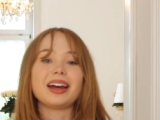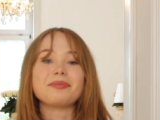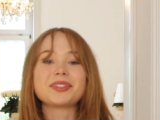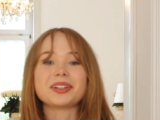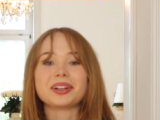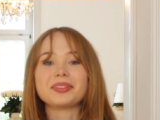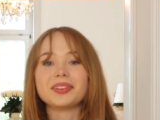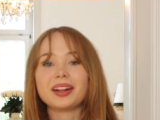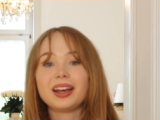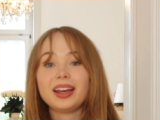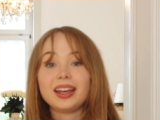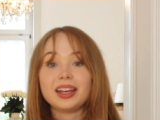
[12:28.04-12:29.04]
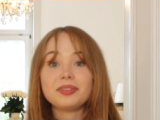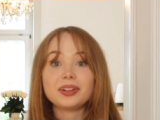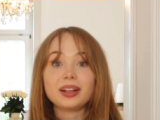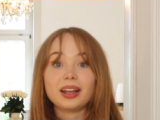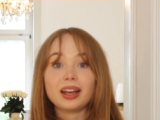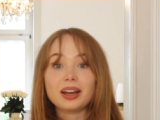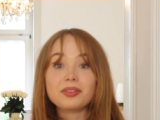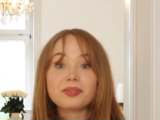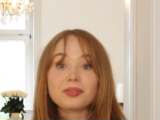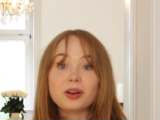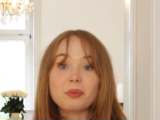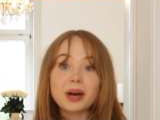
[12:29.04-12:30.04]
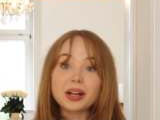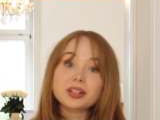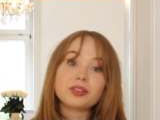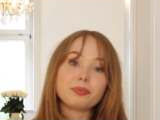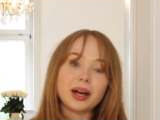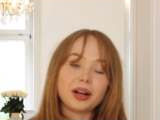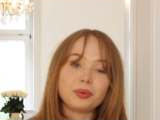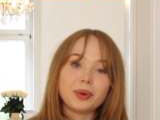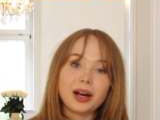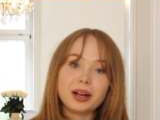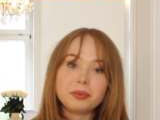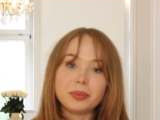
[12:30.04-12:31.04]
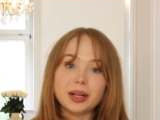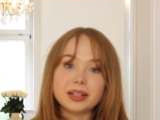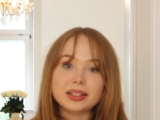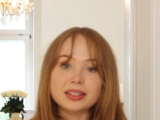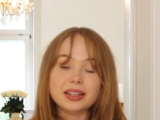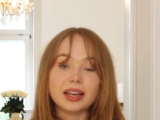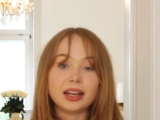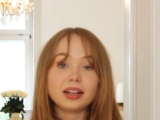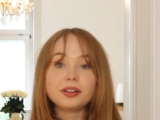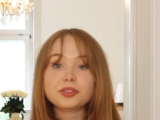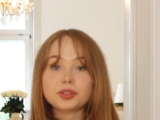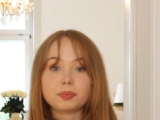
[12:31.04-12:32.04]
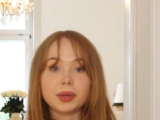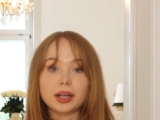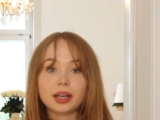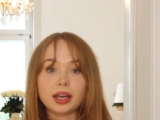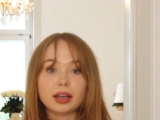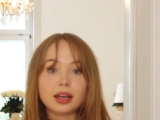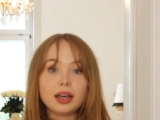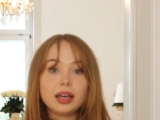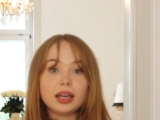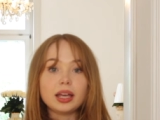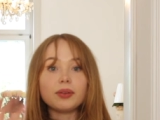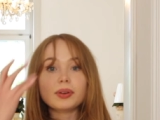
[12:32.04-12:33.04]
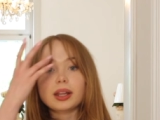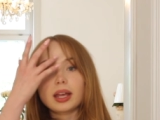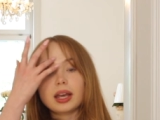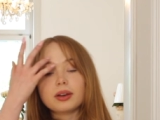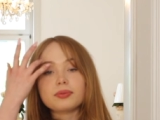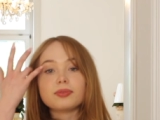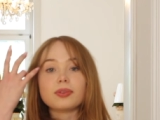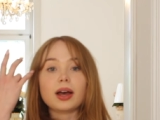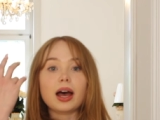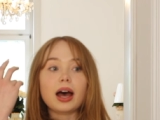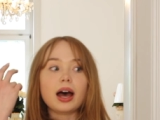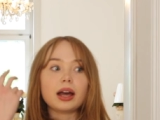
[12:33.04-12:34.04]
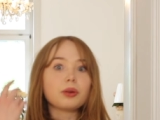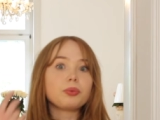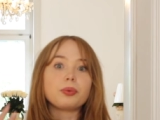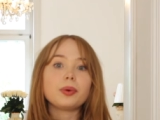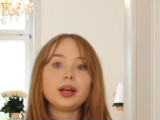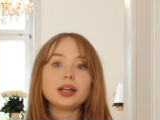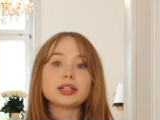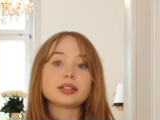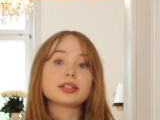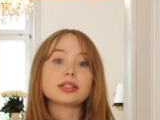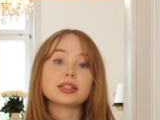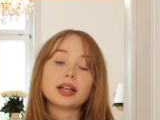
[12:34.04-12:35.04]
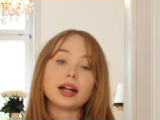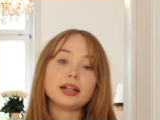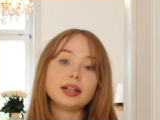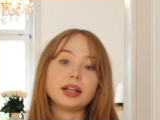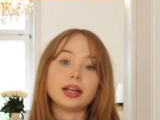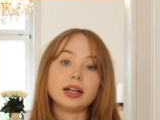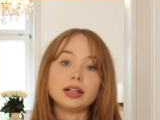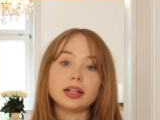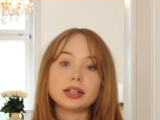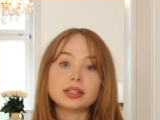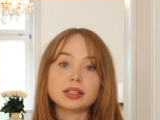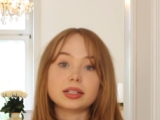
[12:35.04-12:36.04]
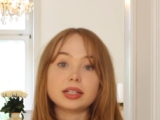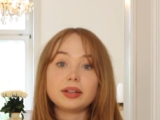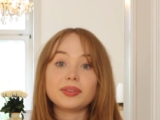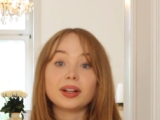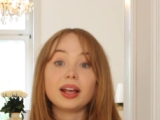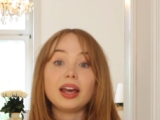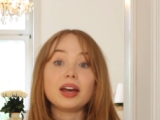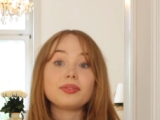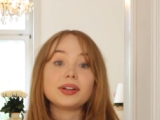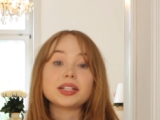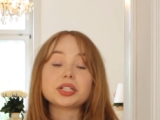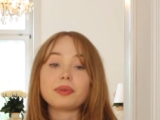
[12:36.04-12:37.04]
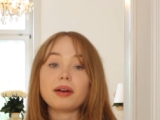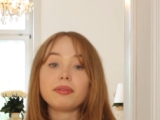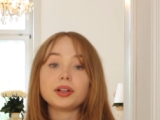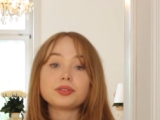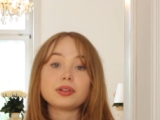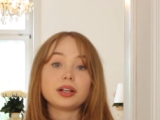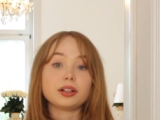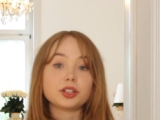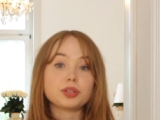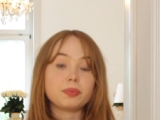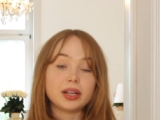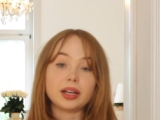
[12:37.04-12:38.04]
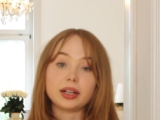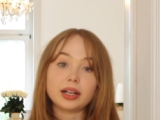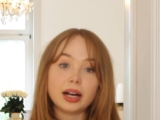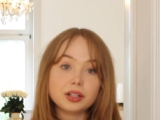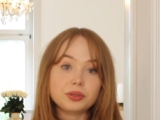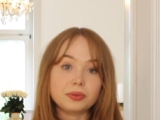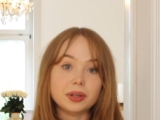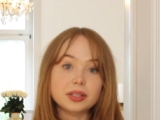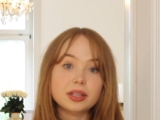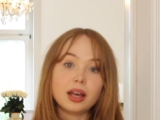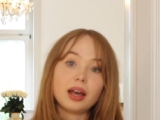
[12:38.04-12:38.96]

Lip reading: German, even if much of my environment is English speaking, even if I read and study in English, and even if I travel to English speaking countries,